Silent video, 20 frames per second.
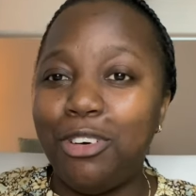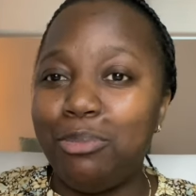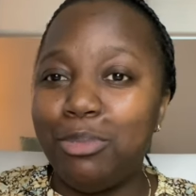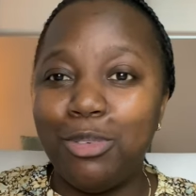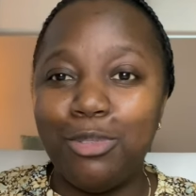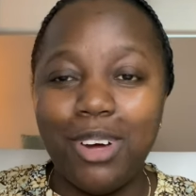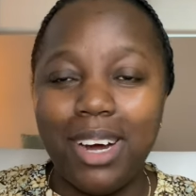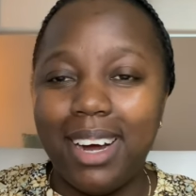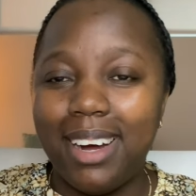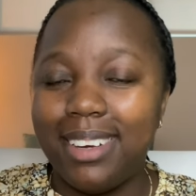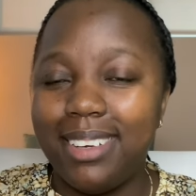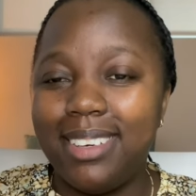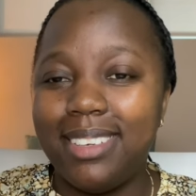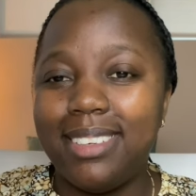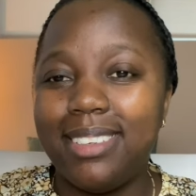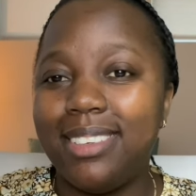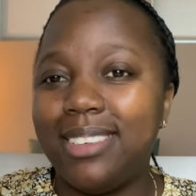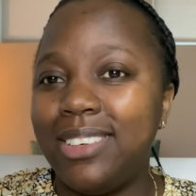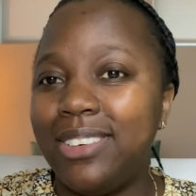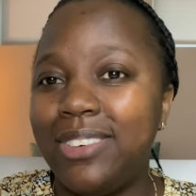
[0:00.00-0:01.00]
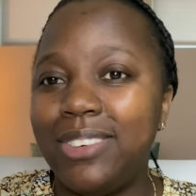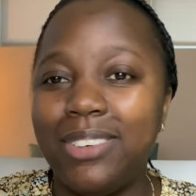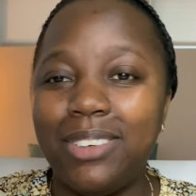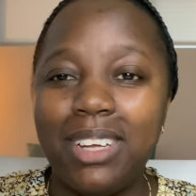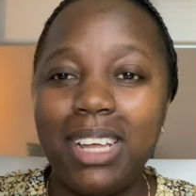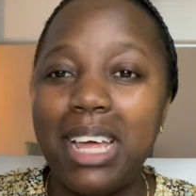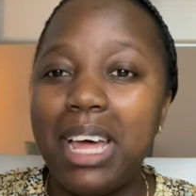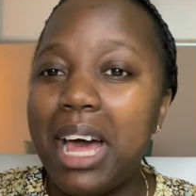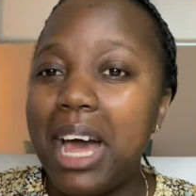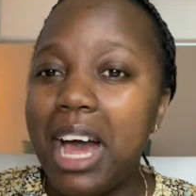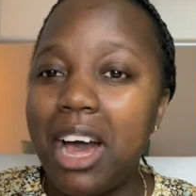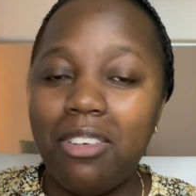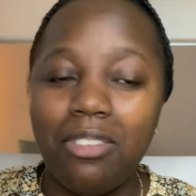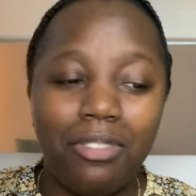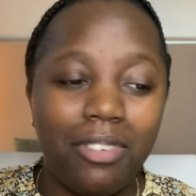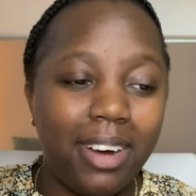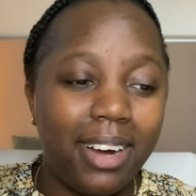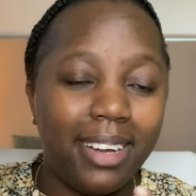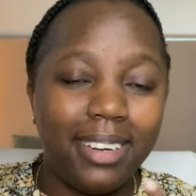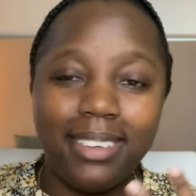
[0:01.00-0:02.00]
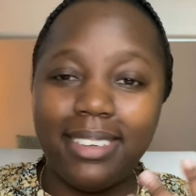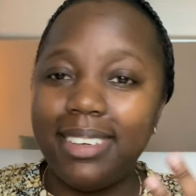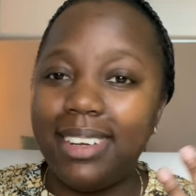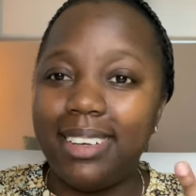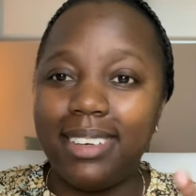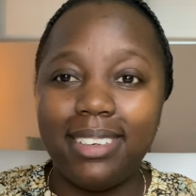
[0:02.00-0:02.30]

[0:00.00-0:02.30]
form of art. So have fun